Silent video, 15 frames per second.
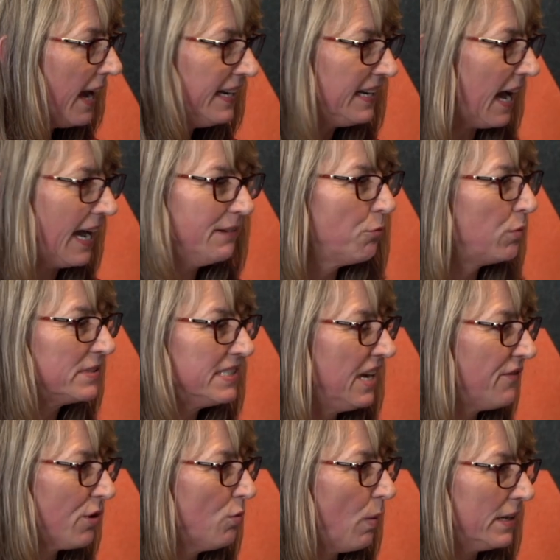I was
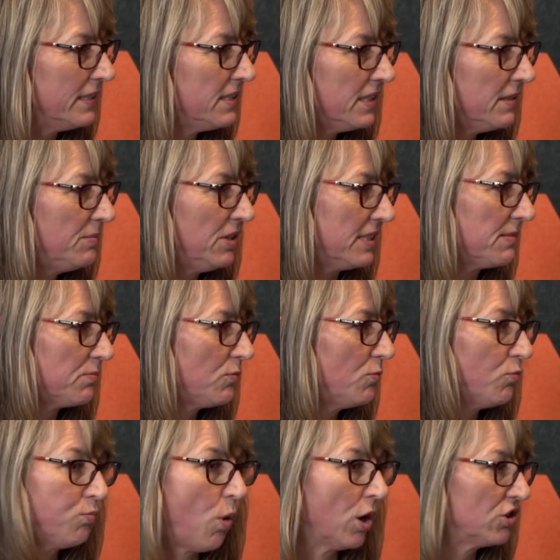never one to just
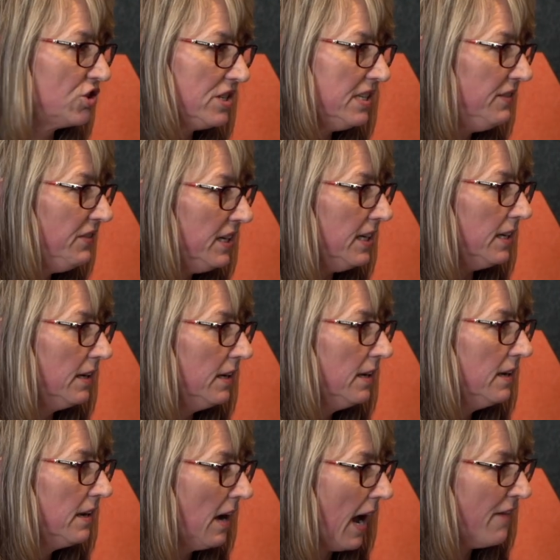watch TV.
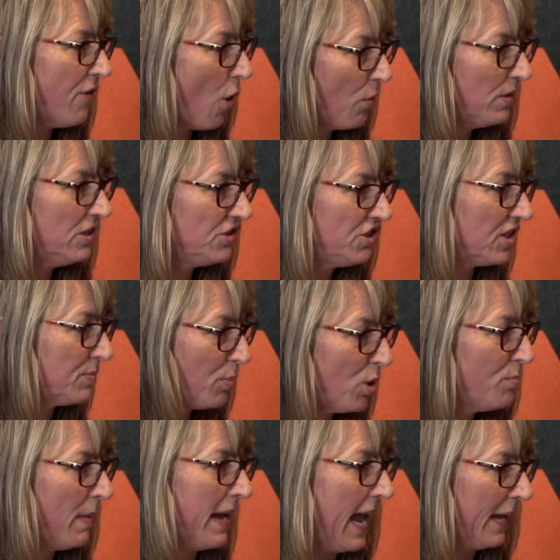I've always just
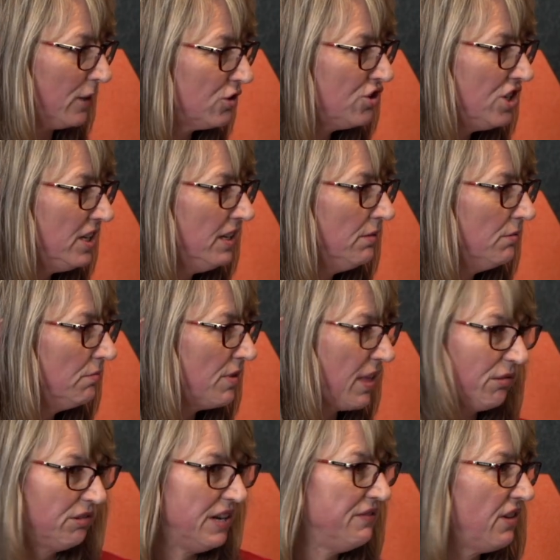put my energy,
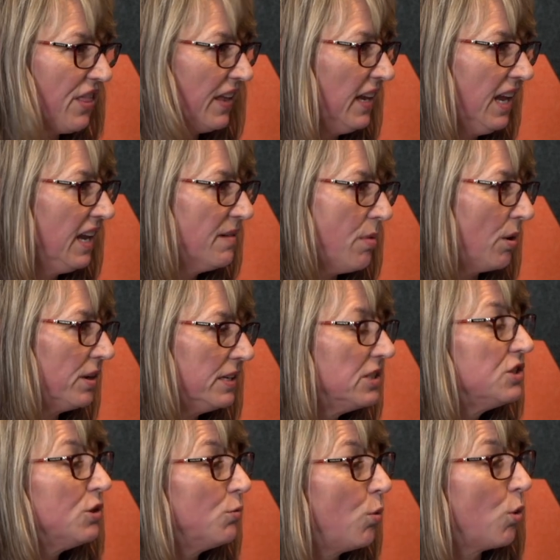without even thinking about it,
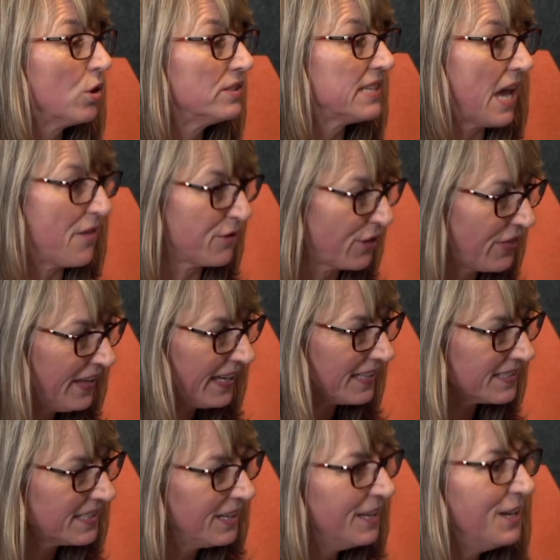towards other
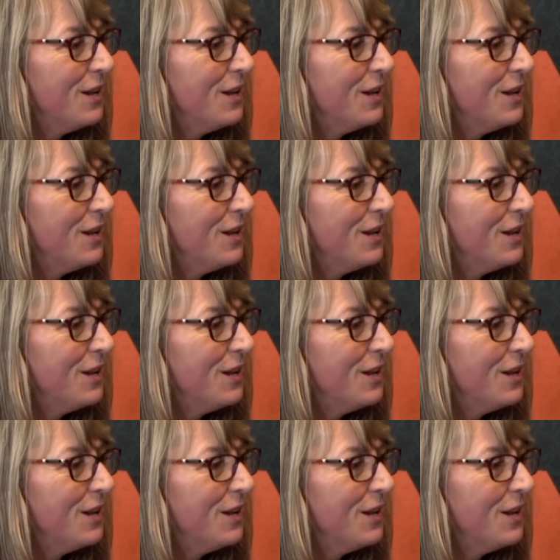things.